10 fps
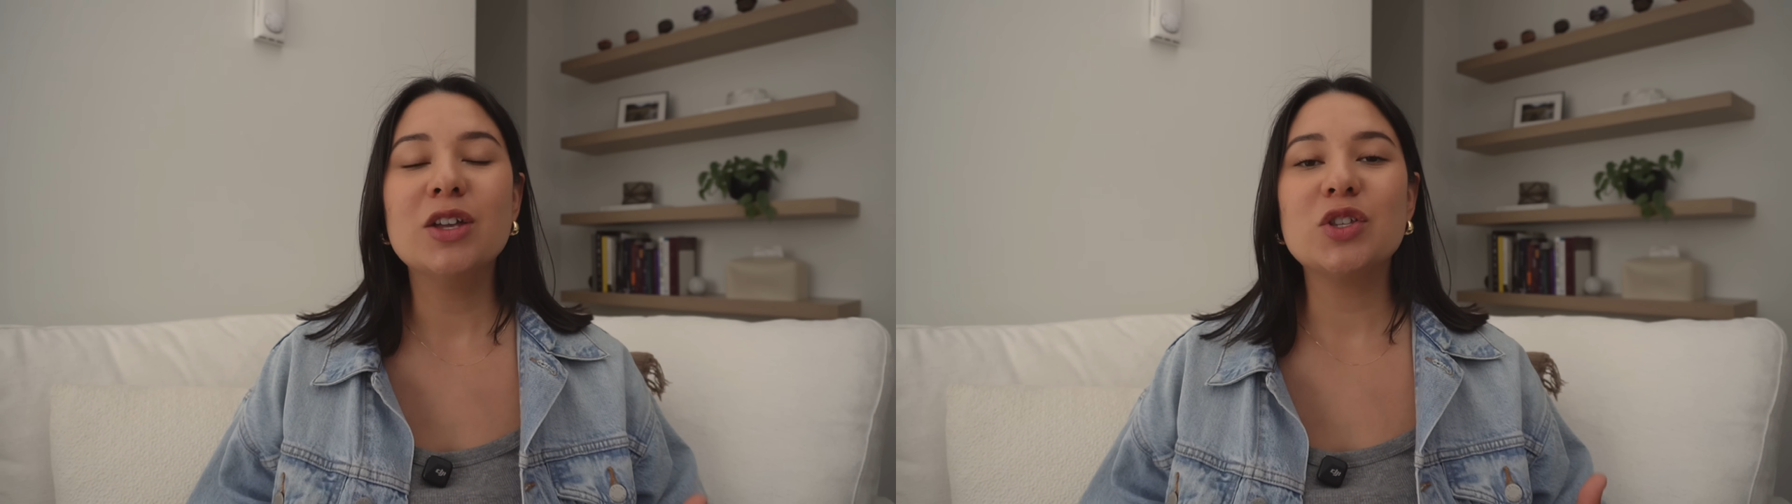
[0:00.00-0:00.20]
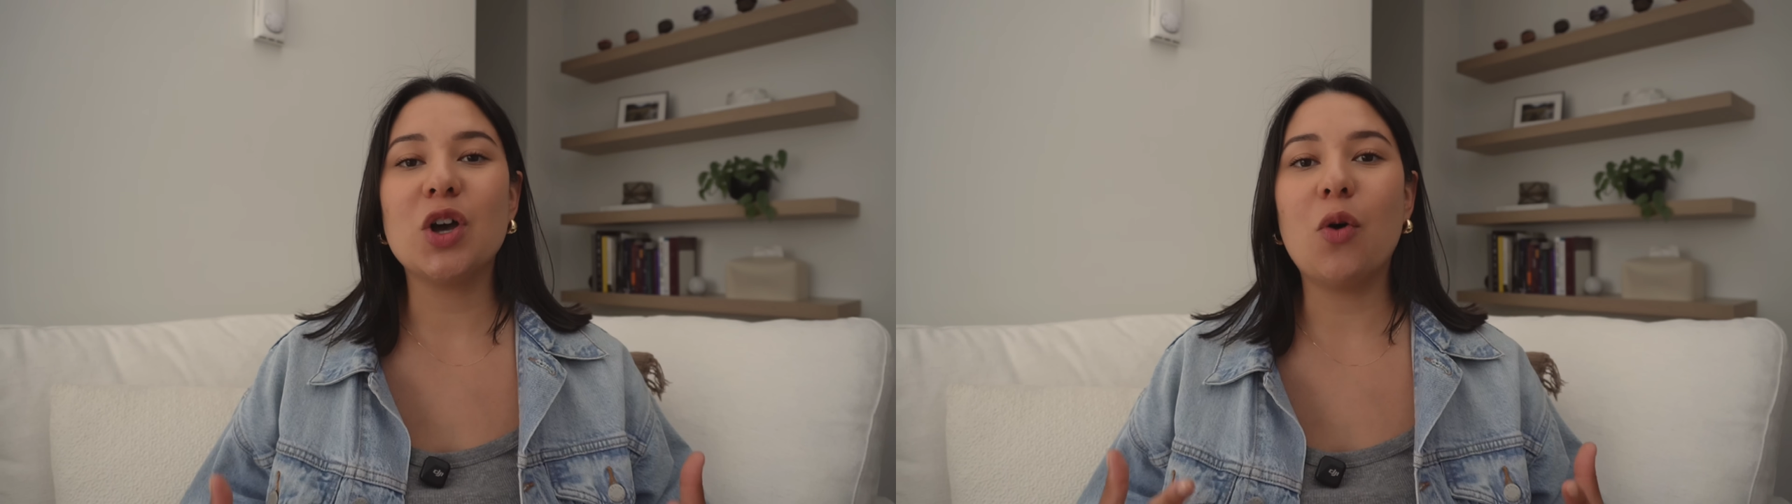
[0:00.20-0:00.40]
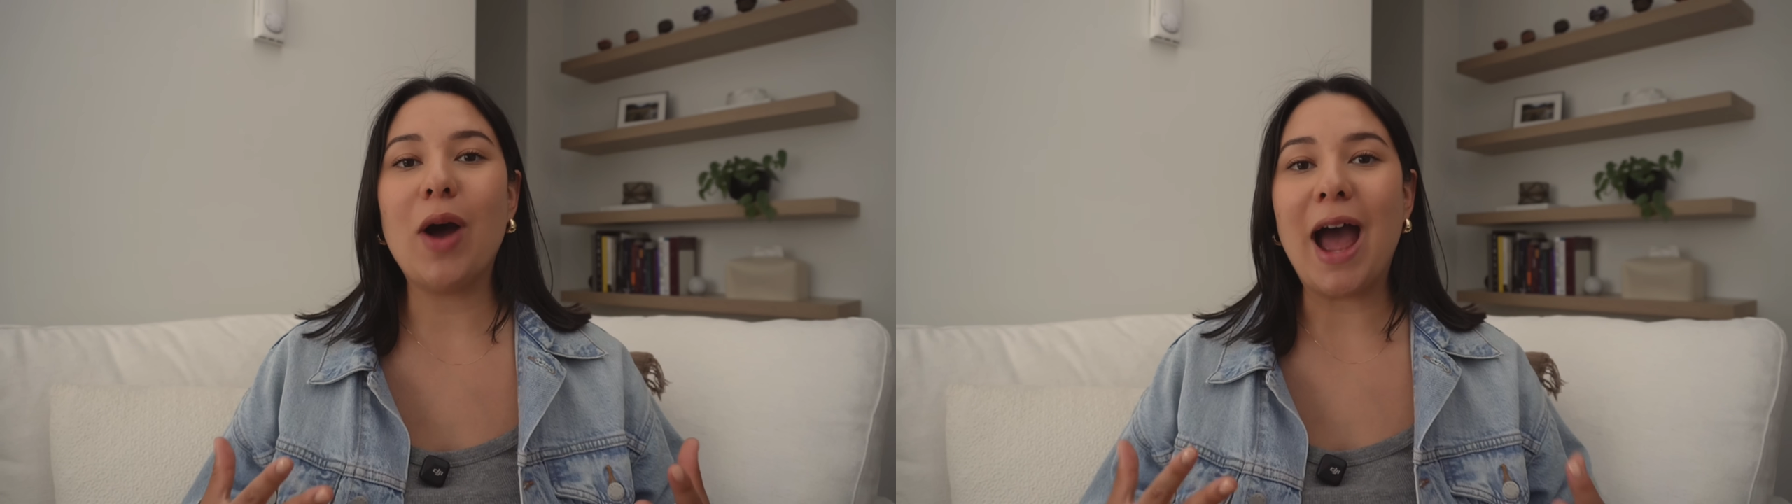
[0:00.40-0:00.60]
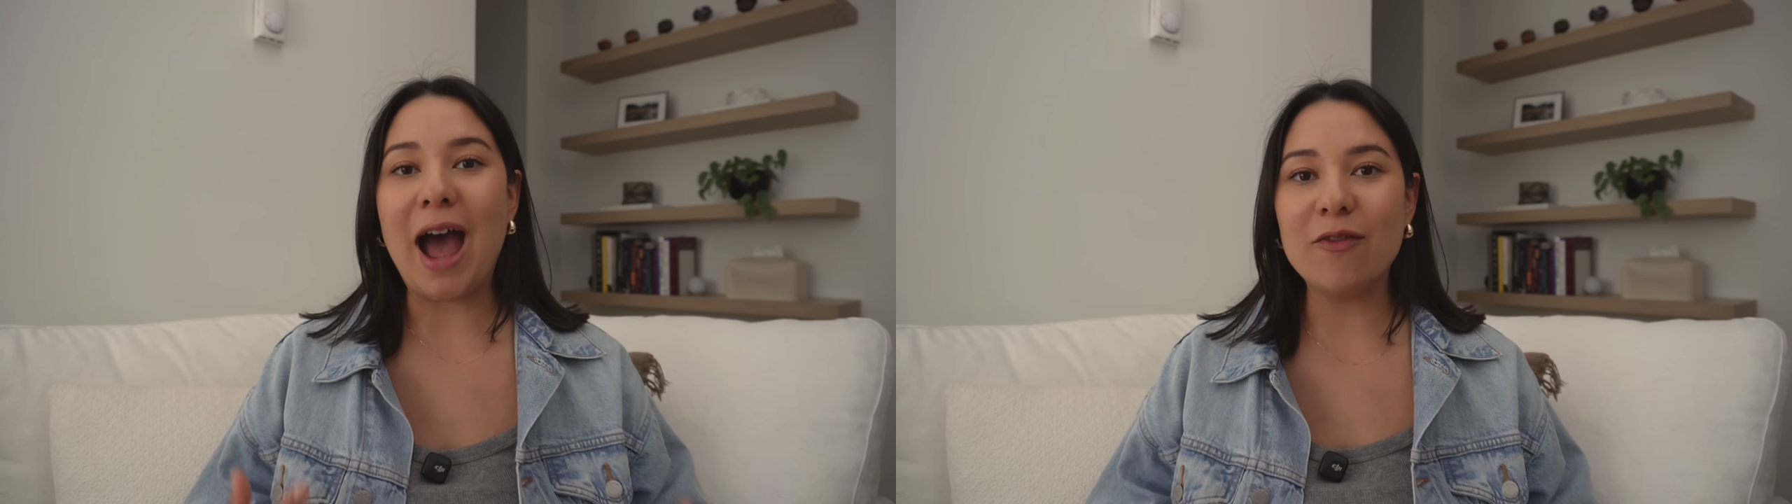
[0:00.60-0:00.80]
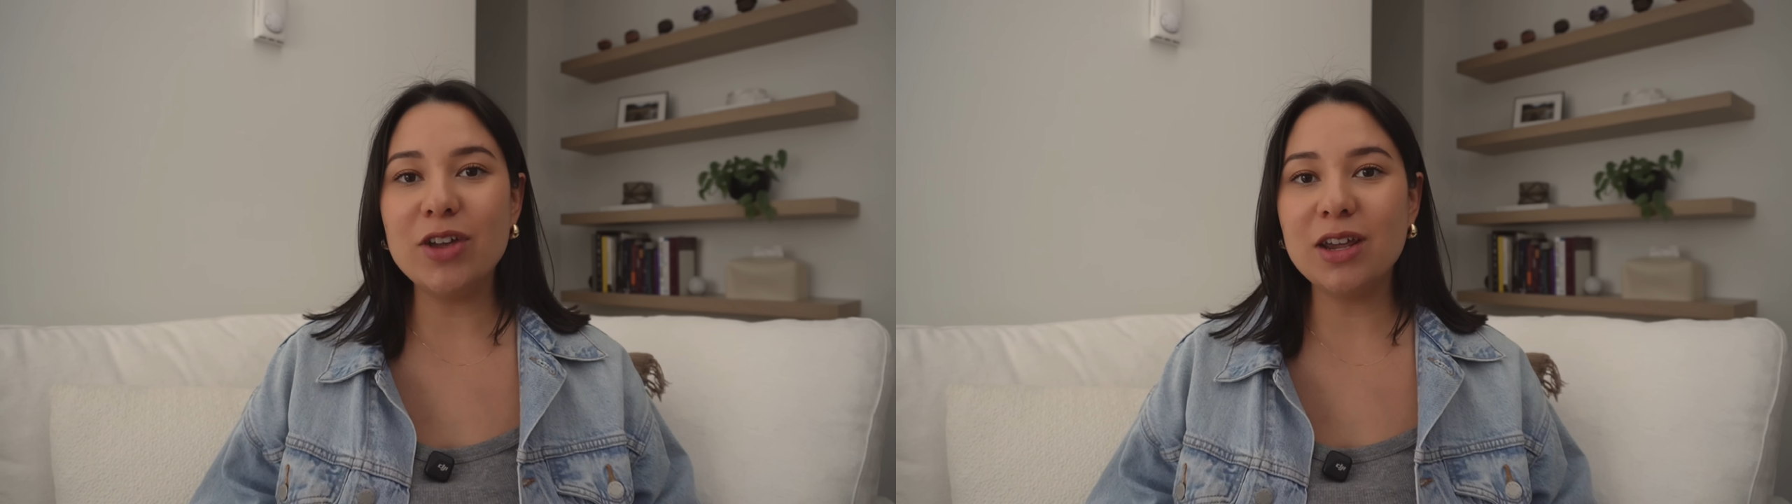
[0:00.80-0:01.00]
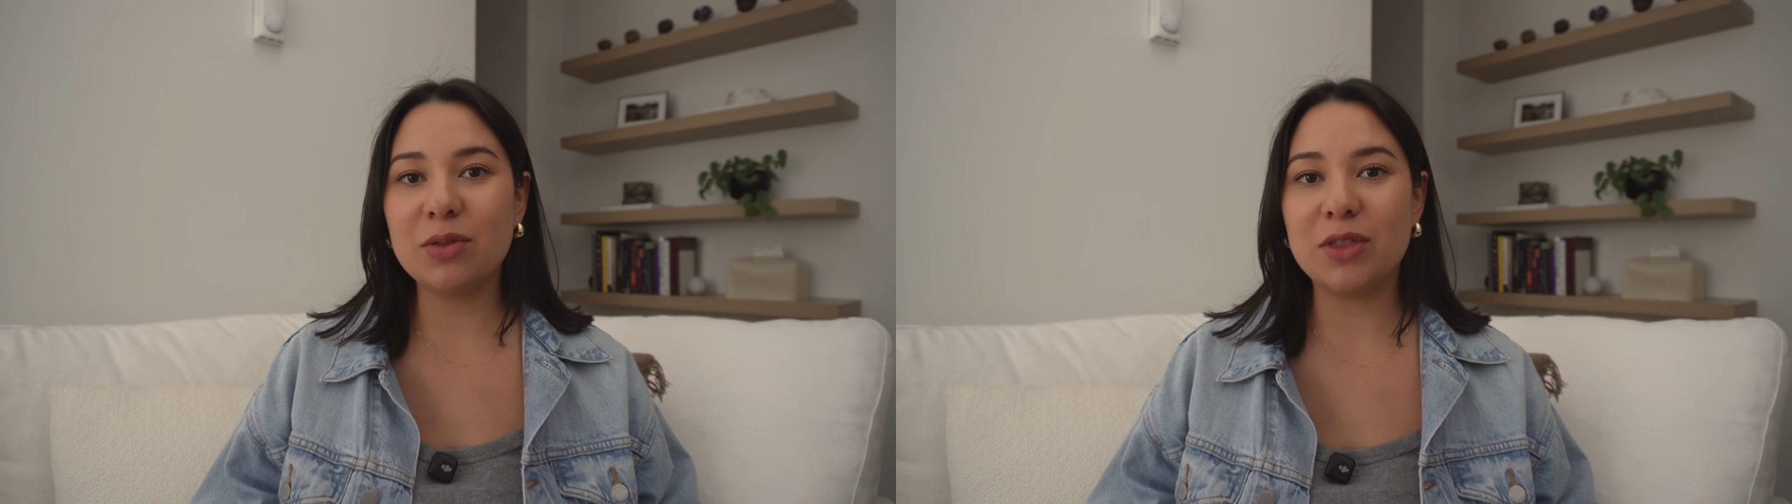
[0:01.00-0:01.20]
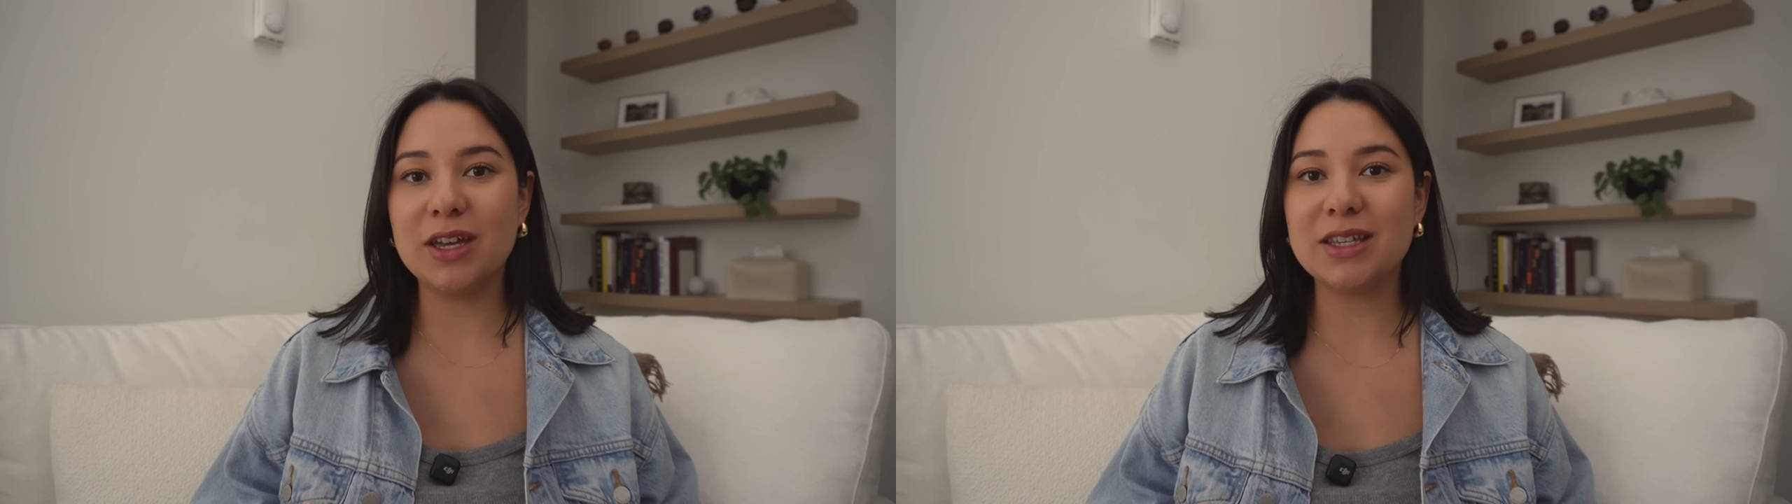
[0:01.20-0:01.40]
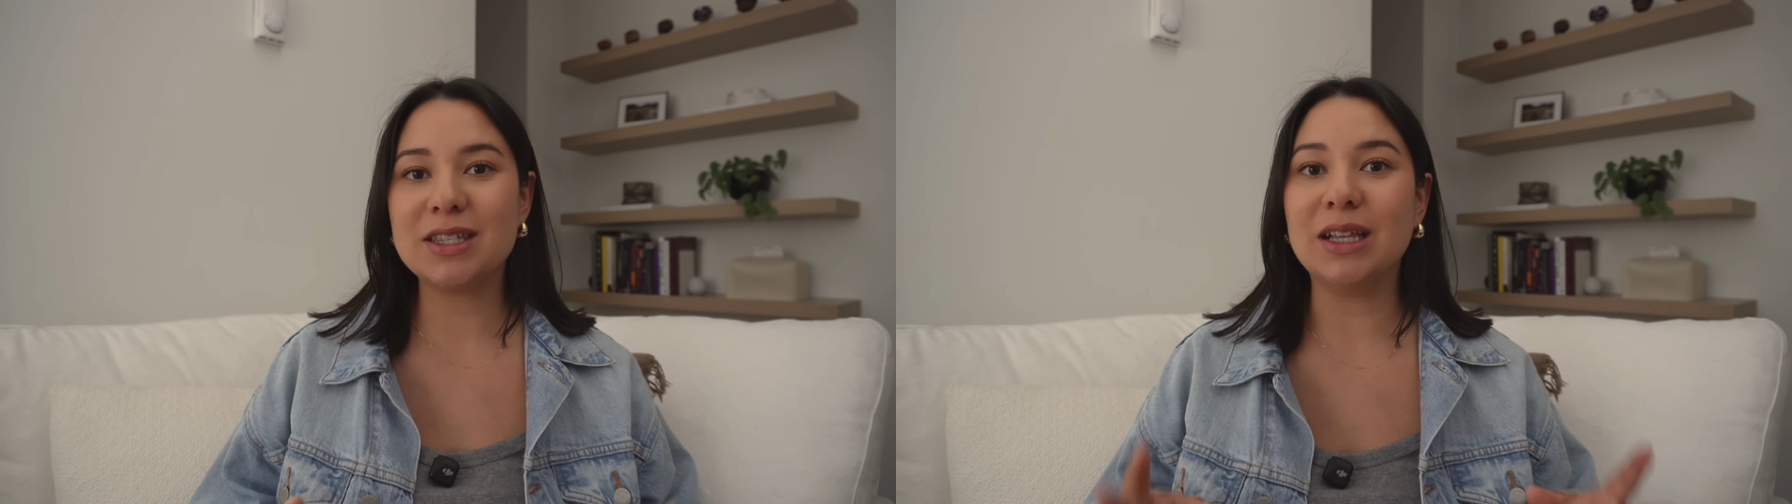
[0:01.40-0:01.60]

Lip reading: So having this